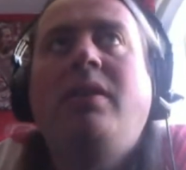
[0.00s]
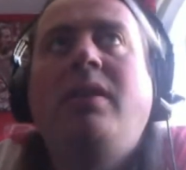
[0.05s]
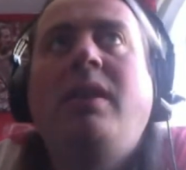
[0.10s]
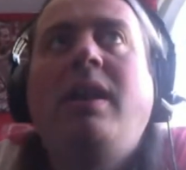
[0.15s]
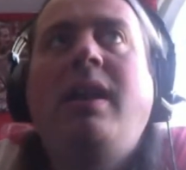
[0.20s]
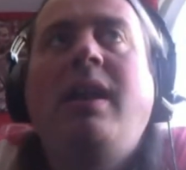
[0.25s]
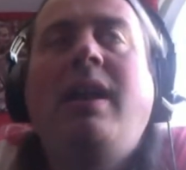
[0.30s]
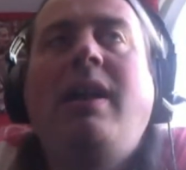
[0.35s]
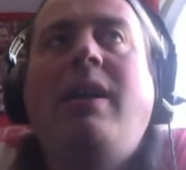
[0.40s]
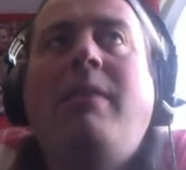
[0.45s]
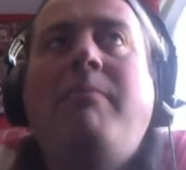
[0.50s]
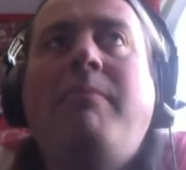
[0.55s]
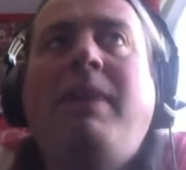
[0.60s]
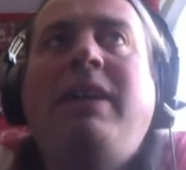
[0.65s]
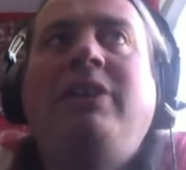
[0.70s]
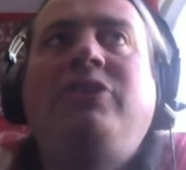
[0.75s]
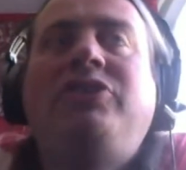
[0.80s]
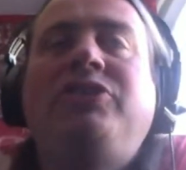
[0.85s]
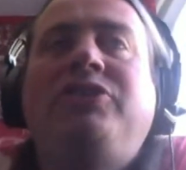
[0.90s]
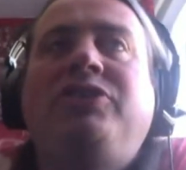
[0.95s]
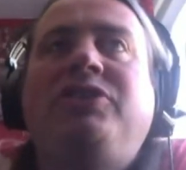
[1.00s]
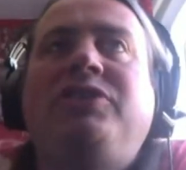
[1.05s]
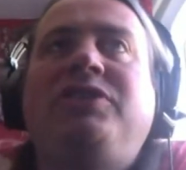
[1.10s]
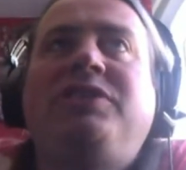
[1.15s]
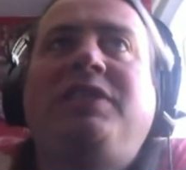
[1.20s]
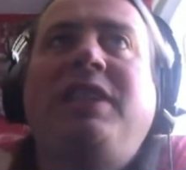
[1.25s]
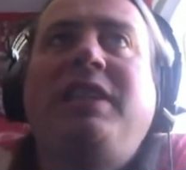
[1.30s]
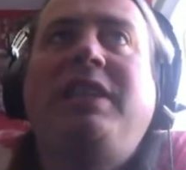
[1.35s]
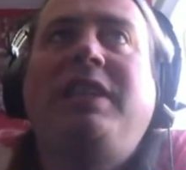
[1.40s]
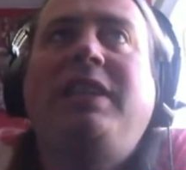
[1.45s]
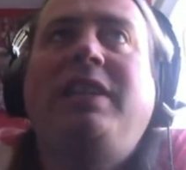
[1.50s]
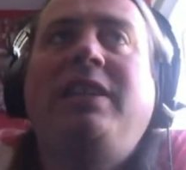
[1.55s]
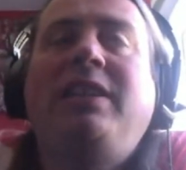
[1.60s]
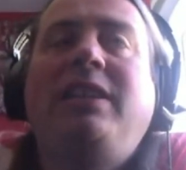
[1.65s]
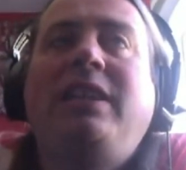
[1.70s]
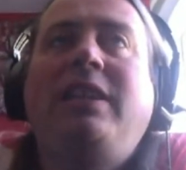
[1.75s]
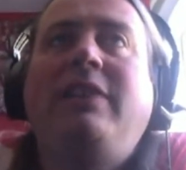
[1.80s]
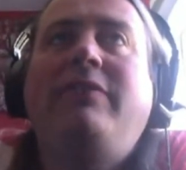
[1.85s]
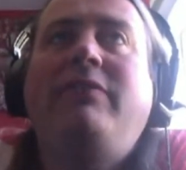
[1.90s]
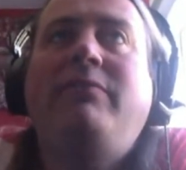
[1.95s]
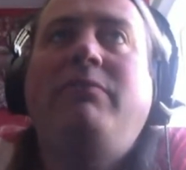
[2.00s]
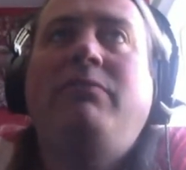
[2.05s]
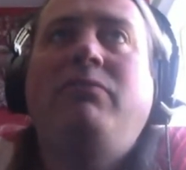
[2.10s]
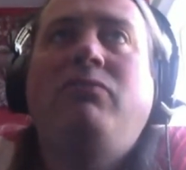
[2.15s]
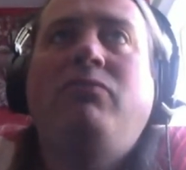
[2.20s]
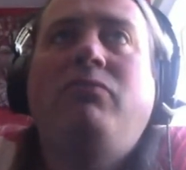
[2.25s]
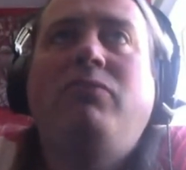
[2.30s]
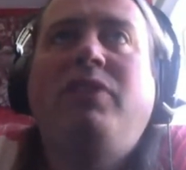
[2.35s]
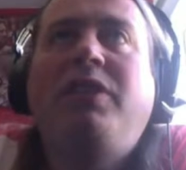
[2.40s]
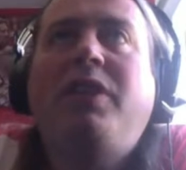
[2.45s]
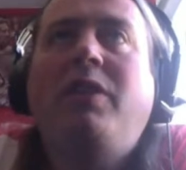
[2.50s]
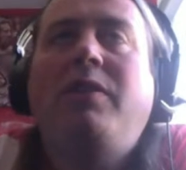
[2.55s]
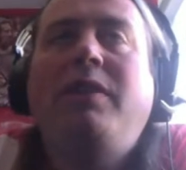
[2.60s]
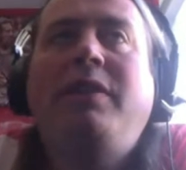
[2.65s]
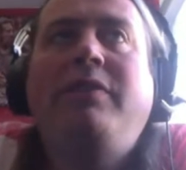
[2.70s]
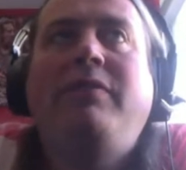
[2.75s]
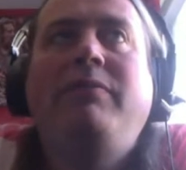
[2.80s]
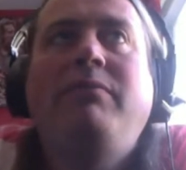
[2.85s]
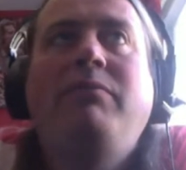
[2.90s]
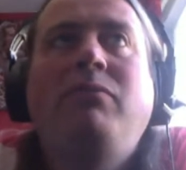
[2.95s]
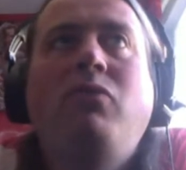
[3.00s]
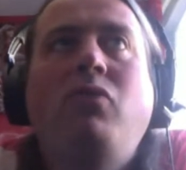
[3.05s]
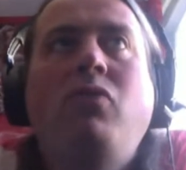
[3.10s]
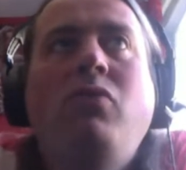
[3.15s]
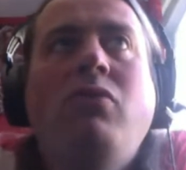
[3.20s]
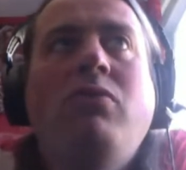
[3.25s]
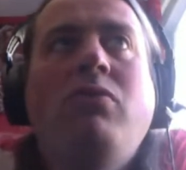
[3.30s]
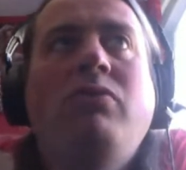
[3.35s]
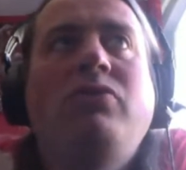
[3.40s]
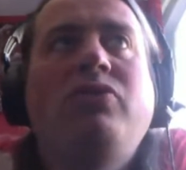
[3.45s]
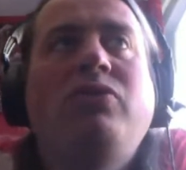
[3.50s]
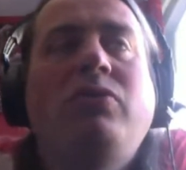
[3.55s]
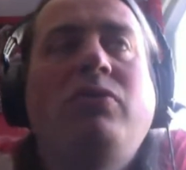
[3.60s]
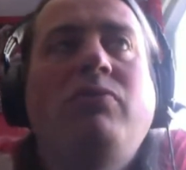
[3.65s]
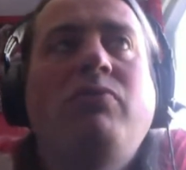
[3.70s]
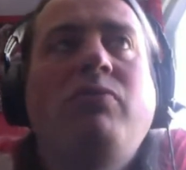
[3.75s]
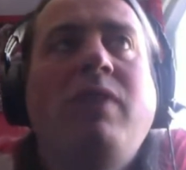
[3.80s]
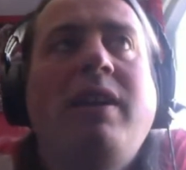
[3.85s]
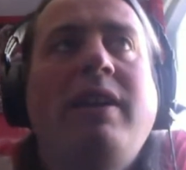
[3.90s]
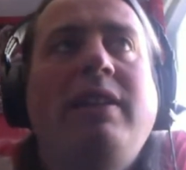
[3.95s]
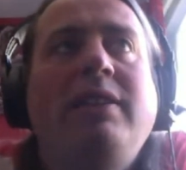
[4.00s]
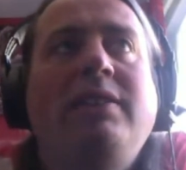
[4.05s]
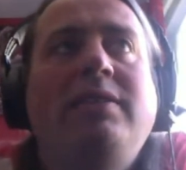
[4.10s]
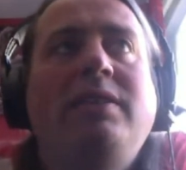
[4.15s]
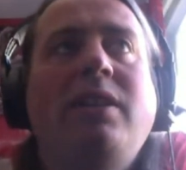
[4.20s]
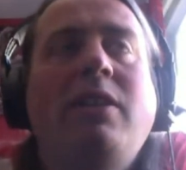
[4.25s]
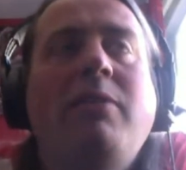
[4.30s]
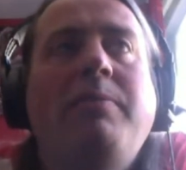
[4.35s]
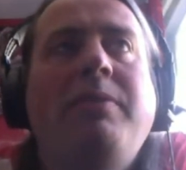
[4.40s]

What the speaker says: Manchester City, even more sort of rarely so.